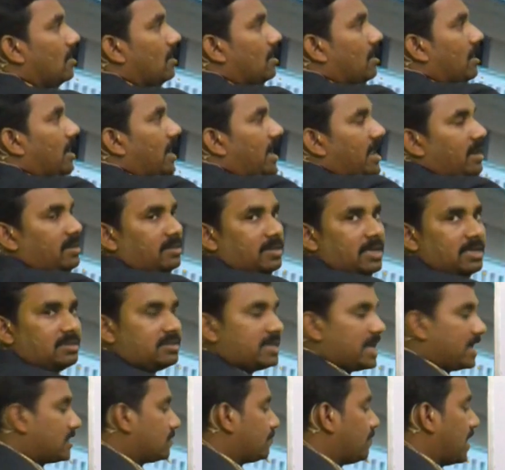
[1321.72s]
In this
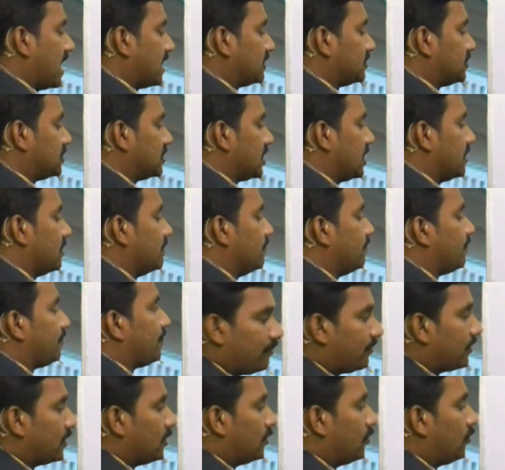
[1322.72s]
expansion,
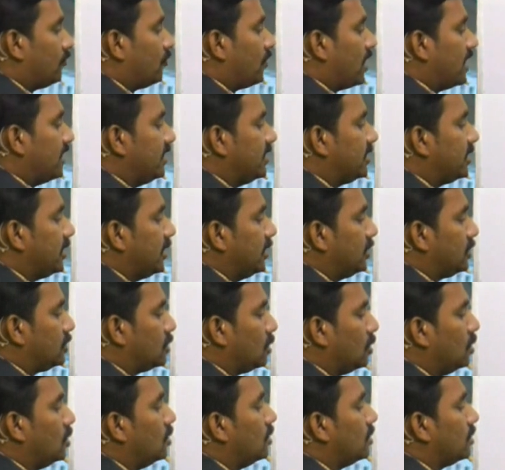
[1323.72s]

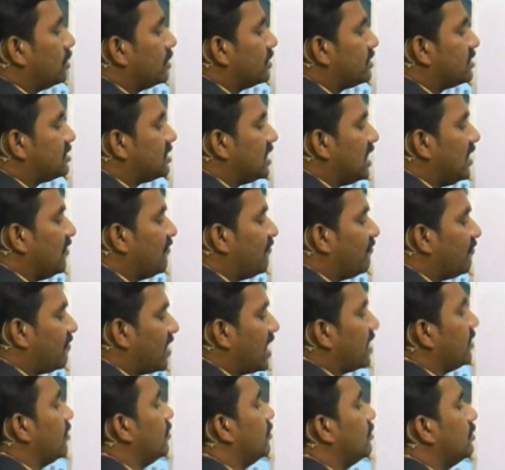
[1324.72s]

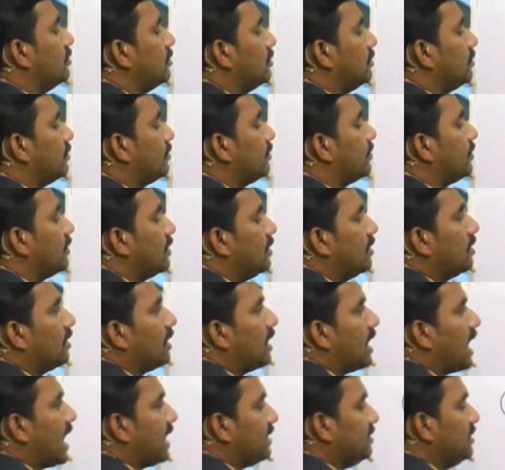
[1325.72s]
22C5.
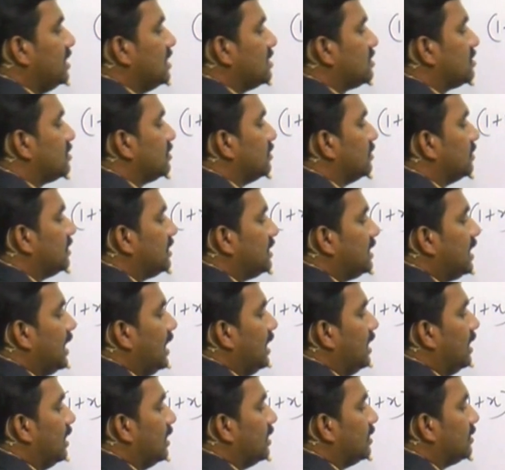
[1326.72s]
Like this,
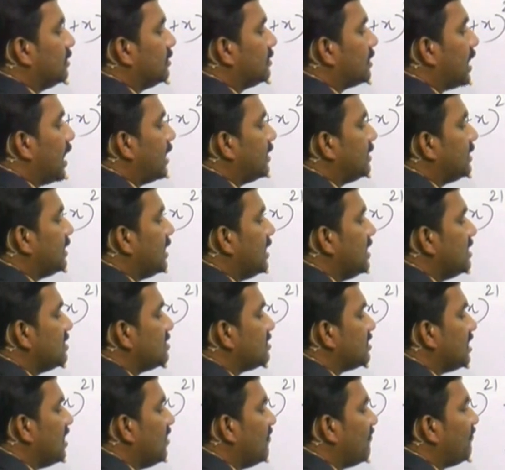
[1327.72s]
till
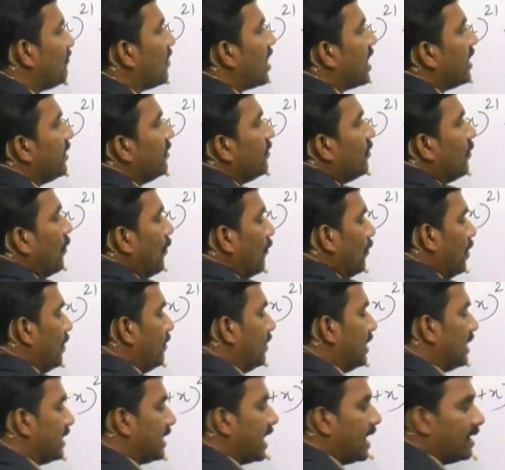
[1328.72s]
30C5 we
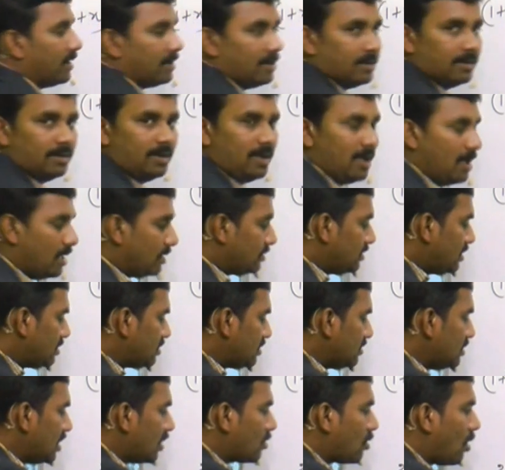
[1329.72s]
will get. This
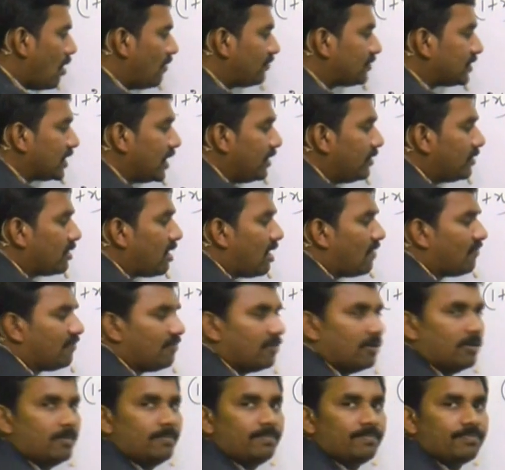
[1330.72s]
is the coefficient
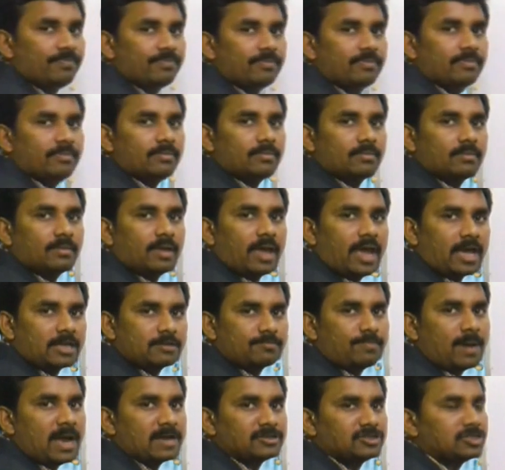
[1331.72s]
of
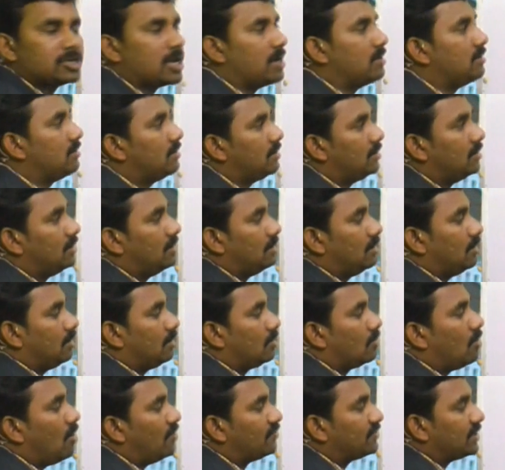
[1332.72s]
expansion,
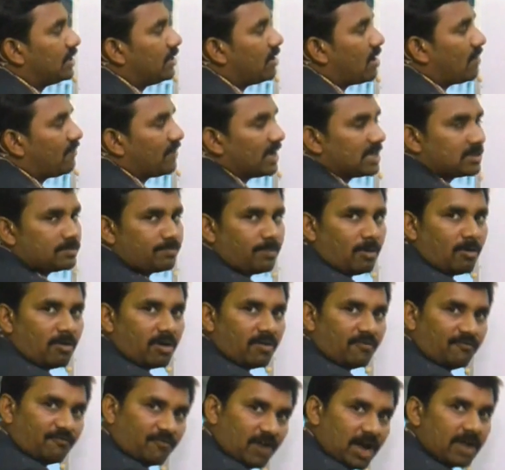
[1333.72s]
coefficient of x
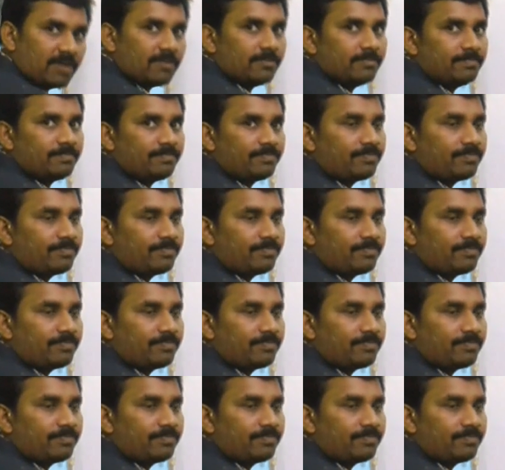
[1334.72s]
power 5.